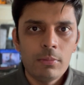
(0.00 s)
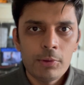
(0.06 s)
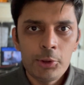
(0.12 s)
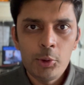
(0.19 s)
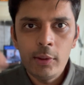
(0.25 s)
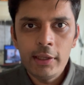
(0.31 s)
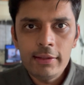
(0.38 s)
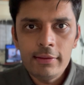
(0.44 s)

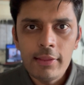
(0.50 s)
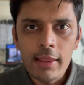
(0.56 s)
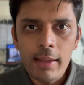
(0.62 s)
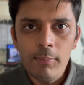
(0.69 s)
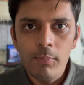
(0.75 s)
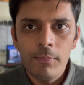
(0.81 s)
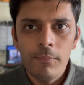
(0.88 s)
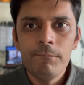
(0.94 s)
doing
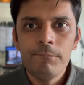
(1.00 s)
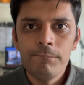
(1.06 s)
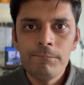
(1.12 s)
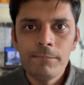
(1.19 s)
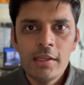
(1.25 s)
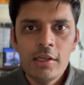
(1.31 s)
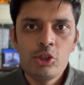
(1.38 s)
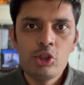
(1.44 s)
them,
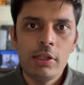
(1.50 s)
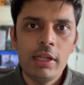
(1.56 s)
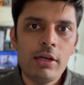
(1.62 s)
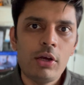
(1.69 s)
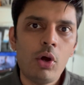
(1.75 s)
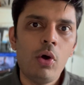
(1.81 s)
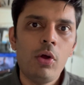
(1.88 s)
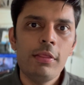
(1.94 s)
so
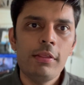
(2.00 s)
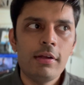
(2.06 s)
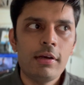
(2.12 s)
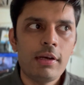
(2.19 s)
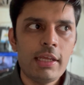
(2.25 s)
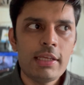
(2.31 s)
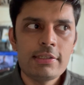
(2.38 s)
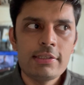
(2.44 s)
that on the
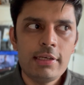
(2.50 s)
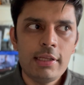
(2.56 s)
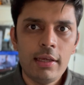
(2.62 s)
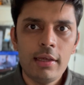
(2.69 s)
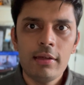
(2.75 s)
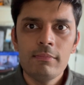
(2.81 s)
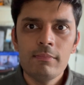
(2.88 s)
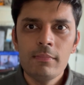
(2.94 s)
race
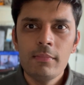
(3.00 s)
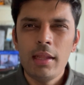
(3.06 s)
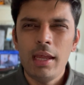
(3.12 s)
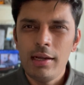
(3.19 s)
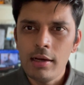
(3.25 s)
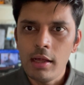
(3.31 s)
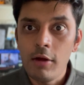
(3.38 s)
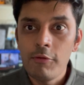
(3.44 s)
day
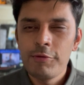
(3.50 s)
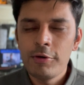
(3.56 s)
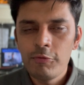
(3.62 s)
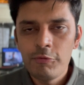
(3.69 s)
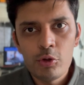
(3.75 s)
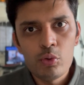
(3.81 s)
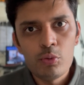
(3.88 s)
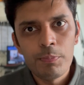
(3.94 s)
and after a
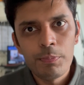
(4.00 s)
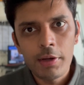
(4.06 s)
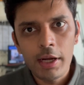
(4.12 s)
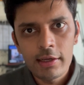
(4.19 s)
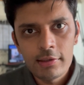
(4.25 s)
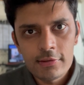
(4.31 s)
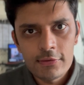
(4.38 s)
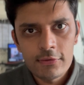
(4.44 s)
few
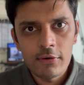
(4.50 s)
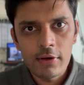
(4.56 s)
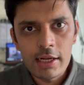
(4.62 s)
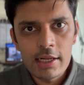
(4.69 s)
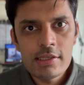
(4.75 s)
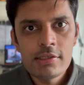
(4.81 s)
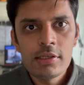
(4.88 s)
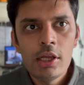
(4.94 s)
practice
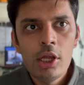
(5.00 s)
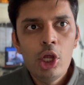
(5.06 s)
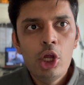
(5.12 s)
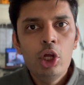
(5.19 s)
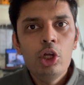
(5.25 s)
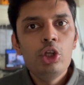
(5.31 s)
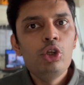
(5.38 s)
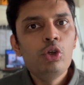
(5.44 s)
trials,
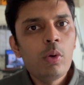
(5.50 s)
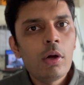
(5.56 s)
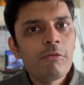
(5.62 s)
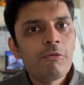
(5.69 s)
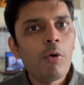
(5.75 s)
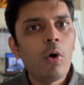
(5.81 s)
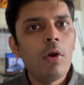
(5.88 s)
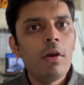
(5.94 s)
you
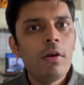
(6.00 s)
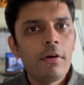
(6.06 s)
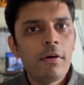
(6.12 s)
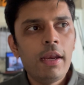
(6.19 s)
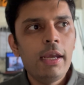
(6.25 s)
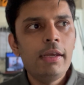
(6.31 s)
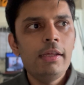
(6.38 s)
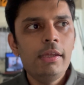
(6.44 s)
have
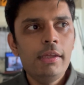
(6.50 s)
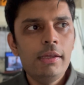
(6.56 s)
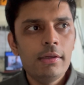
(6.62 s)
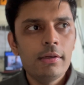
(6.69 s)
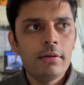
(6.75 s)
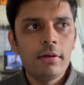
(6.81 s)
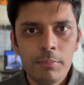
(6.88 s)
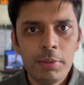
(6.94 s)

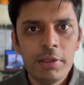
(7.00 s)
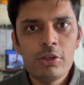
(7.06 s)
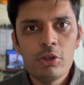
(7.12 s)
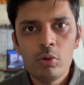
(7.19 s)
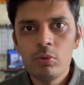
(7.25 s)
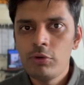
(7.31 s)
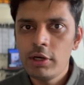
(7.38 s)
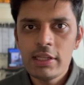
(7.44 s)
already been
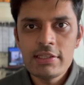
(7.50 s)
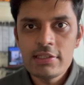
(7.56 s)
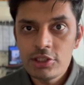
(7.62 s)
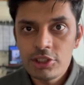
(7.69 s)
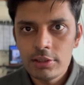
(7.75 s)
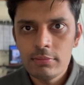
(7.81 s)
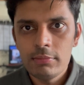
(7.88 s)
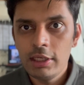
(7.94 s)
through
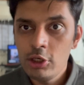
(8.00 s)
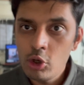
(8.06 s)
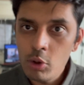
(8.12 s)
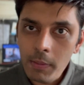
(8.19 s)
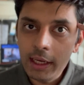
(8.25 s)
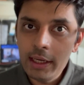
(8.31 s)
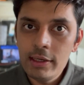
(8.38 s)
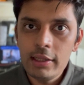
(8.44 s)
transition in
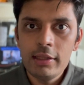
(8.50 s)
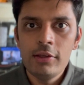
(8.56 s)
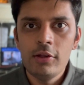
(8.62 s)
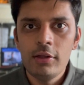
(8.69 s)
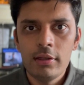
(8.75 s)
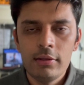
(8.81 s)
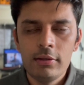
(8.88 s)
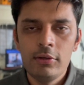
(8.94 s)
your mind
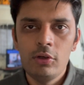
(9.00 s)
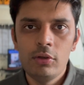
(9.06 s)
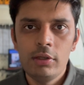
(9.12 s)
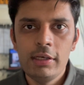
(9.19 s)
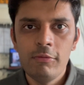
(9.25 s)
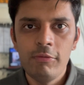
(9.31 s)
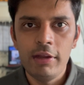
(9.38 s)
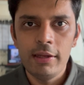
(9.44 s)

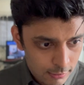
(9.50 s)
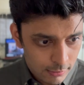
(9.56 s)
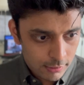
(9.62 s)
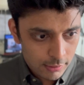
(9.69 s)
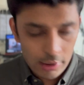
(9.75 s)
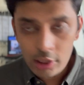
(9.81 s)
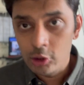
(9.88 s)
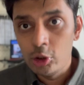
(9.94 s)
in a way.
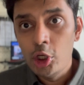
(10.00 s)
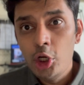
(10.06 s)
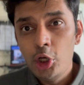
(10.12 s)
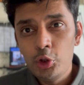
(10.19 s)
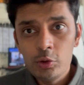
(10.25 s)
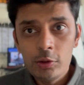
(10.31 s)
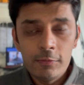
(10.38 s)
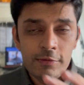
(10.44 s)
Now,
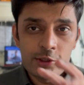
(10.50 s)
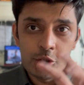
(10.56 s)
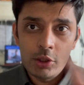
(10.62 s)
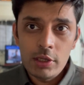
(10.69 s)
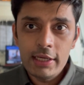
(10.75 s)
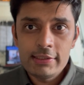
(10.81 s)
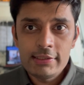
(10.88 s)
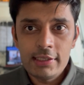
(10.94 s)
do the
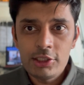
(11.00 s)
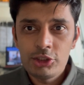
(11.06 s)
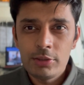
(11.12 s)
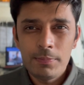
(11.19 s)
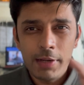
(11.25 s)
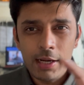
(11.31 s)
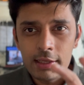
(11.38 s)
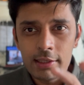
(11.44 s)

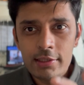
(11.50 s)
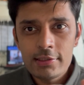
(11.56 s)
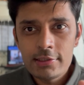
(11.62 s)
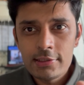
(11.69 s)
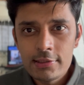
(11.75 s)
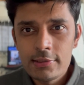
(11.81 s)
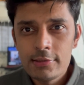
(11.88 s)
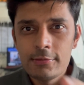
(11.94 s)
visualization
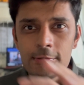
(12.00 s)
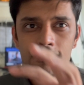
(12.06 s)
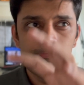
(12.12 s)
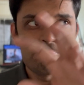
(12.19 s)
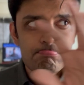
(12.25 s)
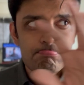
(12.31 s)
practice